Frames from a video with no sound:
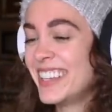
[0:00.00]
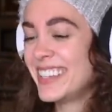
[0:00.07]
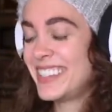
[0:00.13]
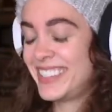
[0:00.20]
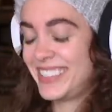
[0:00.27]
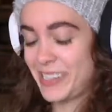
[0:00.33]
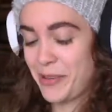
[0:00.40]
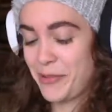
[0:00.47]
That's
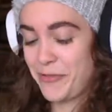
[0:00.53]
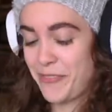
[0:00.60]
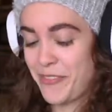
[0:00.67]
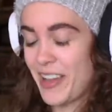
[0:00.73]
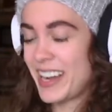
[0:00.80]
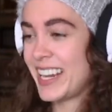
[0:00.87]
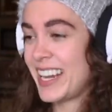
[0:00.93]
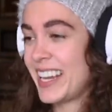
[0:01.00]
so
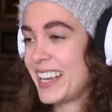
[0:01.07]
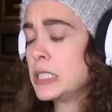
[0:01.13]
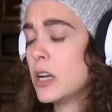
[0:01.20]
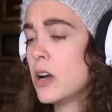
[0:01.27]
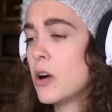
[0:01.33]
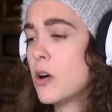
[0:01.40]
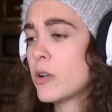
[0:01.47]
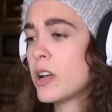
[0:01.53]
funny.
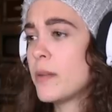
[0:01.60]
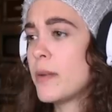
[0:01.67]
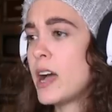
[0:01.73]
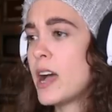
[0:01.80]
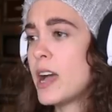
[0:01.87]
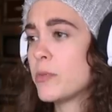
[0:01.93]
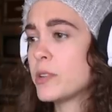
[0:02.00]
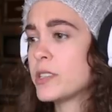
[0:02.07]
Oh, come
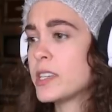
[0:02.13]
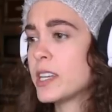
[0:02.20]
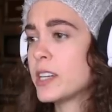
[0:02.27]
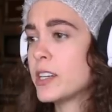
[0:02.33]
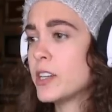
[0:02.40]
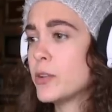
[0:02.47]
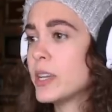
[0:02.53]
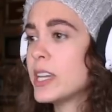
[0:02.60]
on. What's he
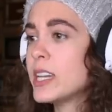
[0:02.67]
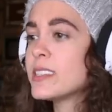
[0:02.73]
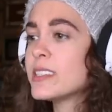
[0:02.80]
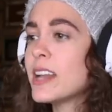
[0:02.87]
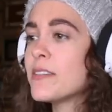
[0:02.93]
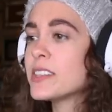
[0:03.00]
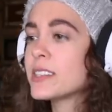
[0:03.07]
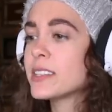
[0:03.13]
gonna do? He doesn't
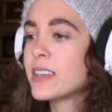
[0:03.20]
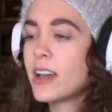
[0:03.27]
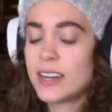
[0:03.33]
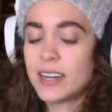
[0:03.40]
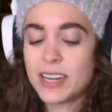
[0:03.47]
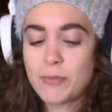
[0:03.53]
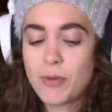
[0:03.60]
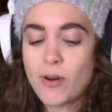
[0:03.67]
have his gun
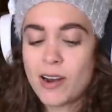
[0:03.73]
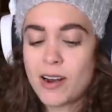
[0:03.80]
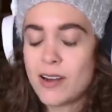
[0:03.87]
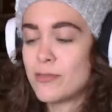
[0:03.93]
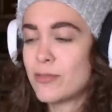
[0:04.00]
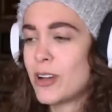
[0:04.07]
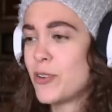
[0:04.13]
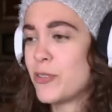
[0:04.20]
anymore.
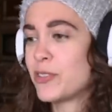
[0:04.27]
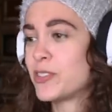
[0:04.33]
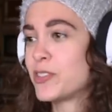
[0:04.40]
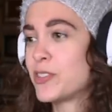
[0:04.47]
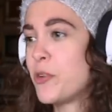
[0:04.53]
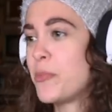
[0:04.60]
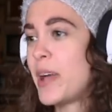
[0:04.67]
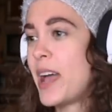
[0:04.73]
Oh no, this is
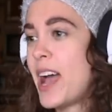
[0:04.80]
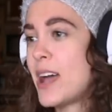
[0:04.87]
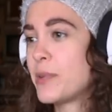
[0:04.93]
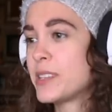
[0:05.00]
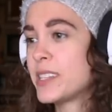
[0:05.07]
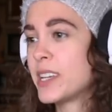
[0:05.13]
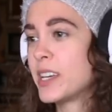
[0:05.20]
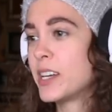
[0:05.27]
so bad.
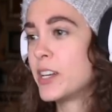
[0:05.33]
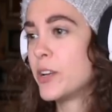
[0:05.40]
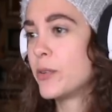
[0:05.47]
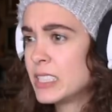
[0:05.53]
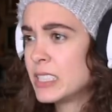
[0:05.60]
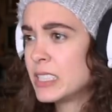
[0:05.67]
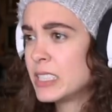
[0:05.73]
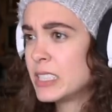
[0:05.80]
What is he gonna do?
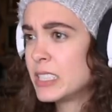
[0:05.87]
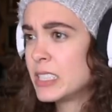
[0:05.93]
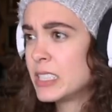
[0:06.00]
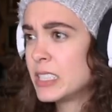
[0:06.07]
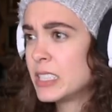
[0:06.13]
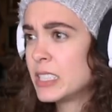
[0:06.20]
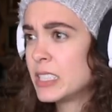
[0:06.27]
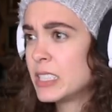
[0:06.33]

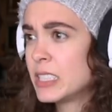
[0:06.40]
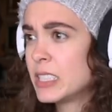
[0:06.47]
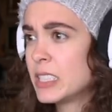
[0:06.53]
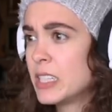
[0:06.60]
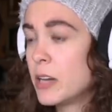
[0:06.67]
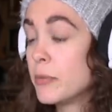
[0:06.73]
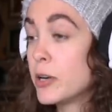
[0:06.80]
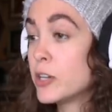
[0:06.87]

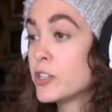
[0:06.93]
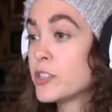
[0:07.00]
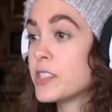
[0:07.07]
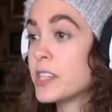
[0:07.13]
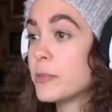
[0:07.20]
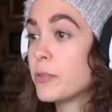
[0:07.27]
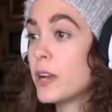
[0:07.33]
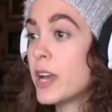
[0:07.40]

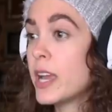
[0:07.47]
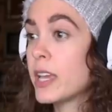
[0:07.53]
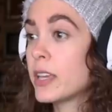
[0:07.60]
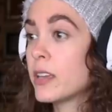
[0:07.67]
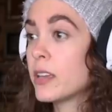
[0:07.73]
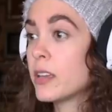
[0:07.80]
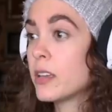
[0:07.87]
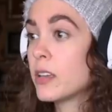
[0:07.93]
Emergency
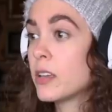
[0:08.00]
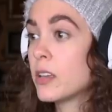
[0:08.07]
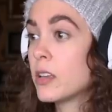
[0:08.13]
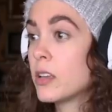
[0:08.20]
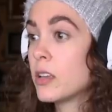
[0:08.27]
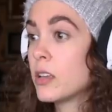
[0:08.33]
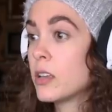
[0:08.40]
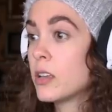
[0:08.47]
brake.
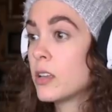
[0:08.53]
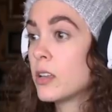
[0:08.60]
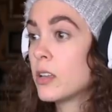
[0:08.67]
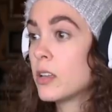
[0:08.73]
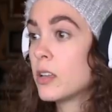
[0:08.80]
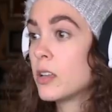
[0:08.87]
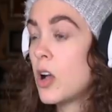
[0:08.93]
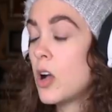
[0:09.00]

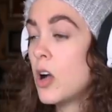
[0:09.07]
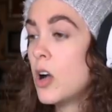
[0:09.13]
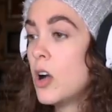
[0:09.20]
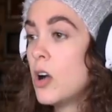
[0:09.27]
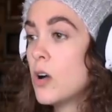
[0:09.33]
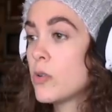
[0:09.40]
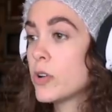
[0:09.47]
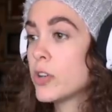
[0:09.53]

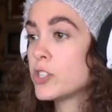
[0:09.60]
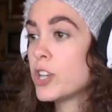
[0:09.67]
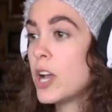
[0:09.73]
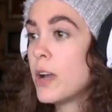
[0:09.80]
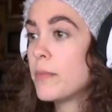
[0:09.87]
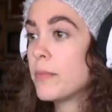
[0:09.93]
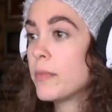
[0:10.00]
Oh, good job.